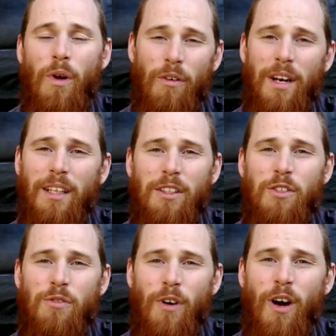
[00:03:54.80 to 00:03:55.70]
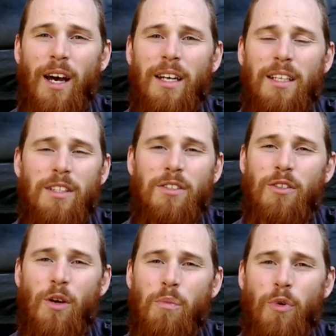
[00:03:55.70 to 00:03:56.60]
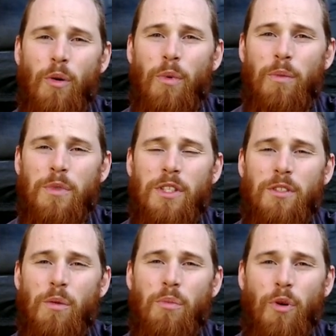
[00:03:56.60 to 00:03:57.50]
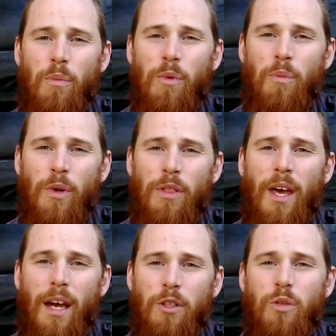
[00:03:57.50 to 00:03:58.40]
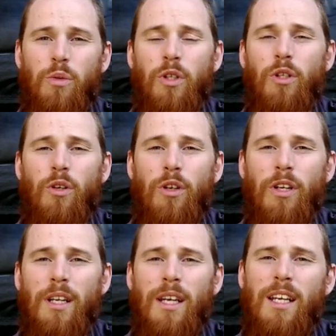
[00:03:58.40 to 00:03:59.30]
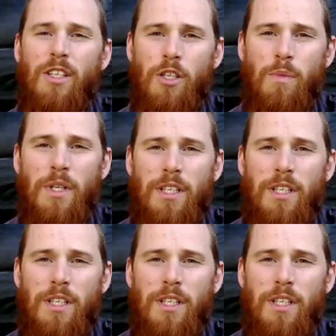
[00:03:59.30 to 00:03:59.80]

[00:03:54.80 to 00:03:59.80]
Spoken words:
We're running this fine. It's no problems. There's no problem with the actual unit. Just a